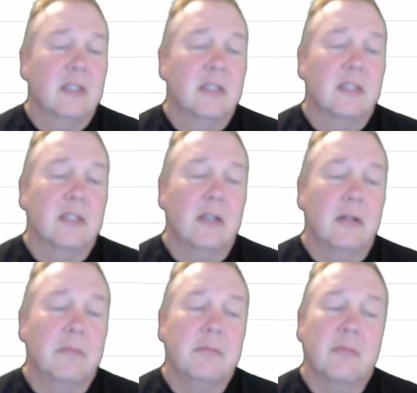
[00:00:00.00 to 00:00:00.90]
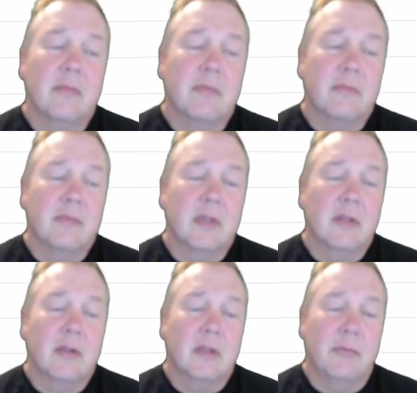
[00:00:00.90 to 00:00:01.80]
So
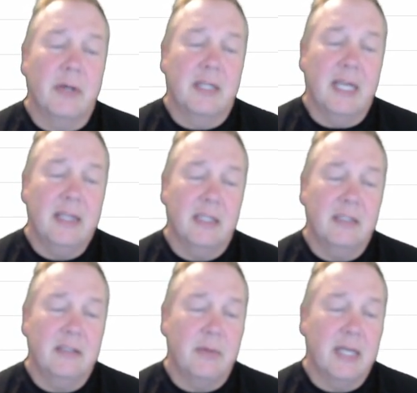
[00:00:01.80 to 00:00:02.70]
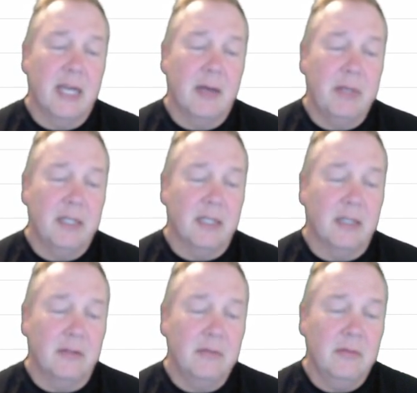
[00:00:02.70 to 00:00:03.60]
if we take this and we copy it
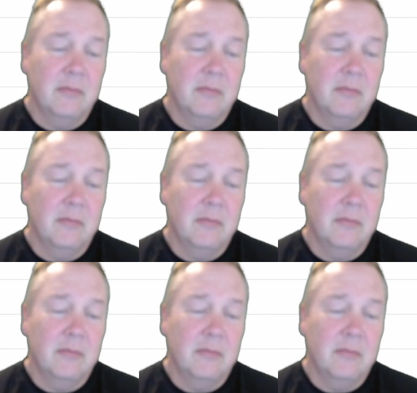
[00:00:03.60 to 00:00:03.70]
down,